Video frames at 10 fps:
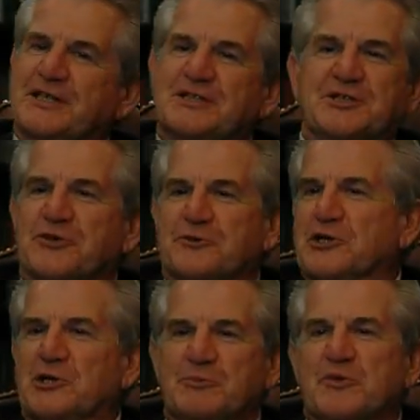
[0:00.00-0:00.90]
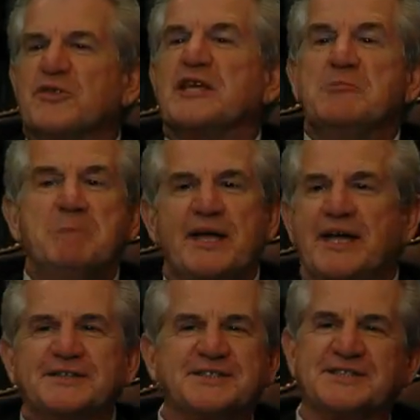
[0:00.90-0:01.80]
returned it to the room
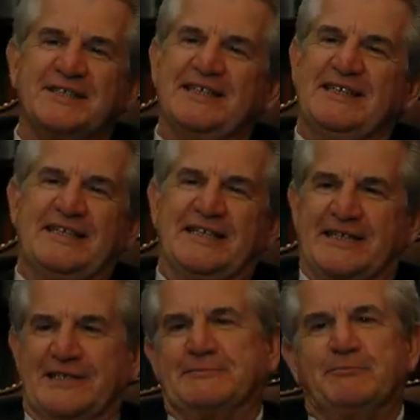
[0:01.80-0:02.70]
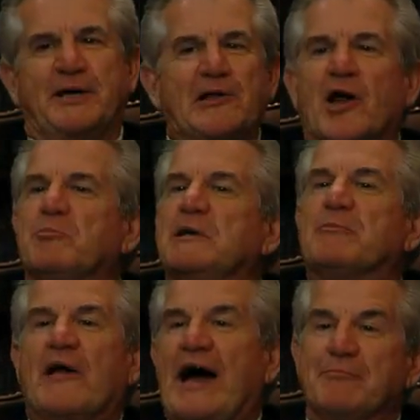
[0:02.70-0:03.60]
within minutes. Made a
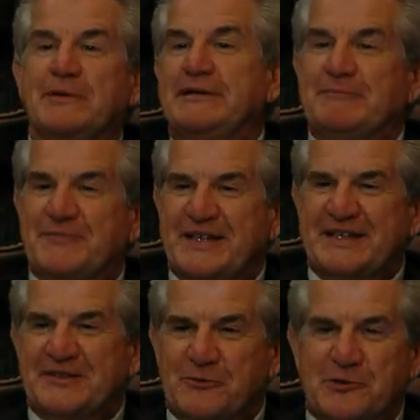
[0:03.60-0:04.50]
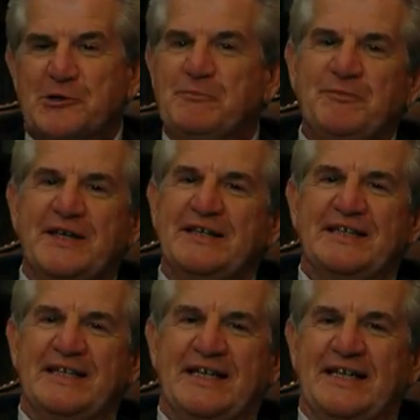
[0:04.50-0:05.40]
lot of people happy in the
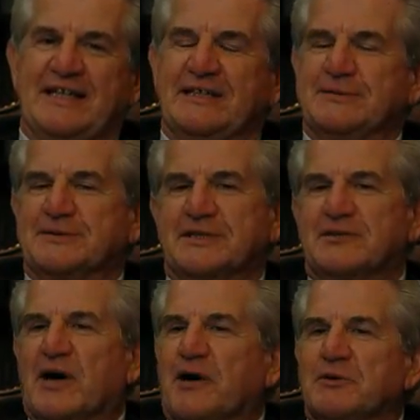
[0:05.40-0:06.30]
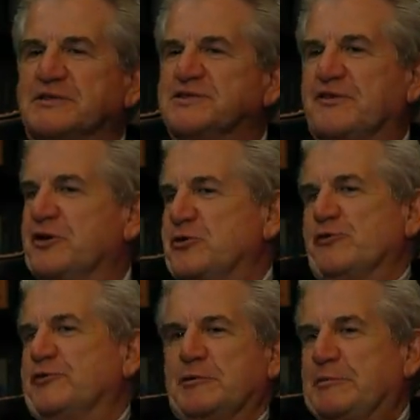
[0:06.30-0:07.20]
room, and I would
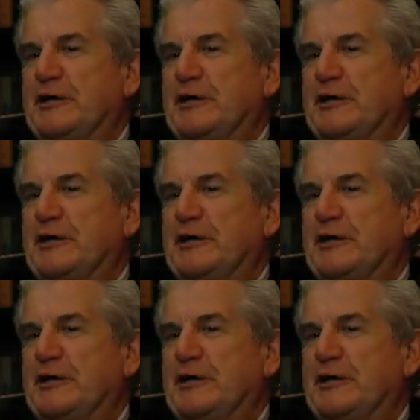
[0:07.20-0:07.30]
consider that